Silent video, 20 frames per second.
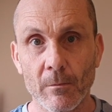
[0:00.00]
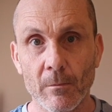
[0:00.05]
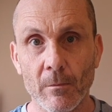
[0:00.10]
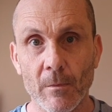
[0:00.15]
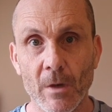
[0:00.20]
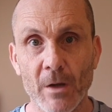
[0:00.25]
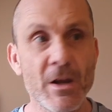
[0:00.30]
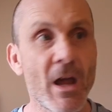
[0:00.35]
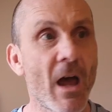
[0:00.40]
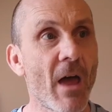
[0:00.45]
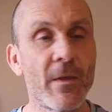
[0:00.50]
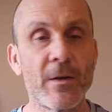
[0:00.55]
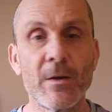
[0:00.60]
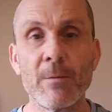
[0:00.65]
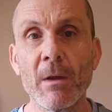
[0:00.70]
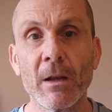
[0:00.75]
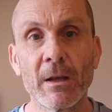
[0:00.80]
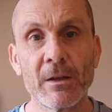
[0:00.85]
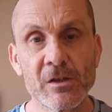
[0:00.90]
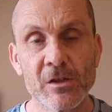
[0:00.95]
And neither do
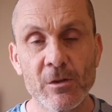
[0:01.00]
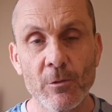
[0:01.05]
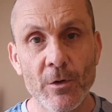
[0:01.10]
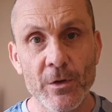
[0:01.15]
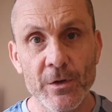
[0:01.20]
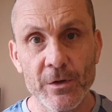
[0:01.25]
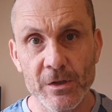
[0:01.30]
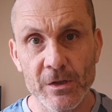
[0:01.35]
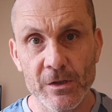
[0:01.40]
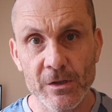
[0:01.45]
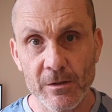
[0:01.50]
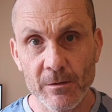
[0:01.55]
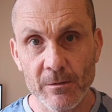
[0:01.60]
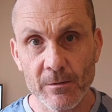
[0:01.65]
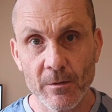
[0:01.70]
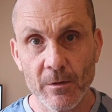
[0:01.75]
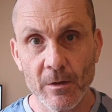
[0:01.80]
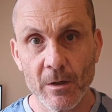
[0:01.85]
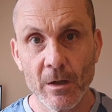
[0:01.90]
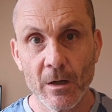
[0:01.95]
millions of others.
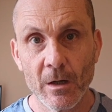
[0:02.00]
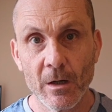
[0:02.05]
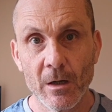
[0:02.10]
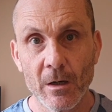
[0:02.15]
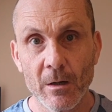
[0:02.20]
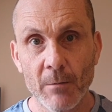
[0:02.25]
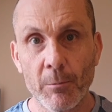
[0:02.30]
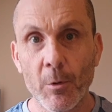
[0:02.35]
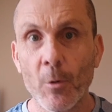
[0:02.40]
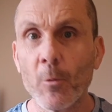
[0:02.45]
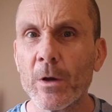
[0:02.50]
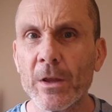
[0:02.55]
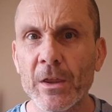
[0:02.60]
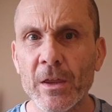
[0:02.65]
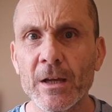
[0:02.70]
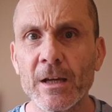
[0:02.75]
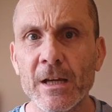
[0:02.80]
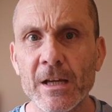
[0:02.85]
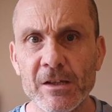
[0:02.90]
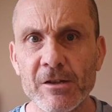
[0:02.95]
But we
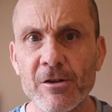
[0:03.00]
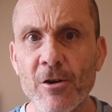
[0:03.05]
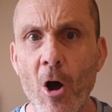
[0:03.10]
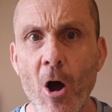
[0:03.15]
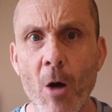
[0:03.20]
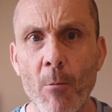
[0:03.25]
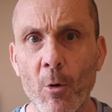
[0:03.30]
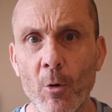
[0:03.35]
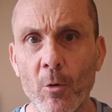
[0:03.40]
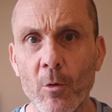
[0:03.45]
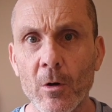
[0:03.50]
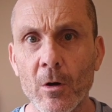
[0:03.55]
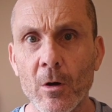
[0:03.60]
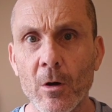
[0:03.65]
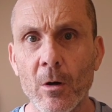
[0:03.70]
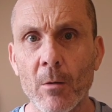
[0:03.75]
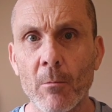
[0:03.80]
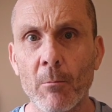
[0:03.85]
think it's normal.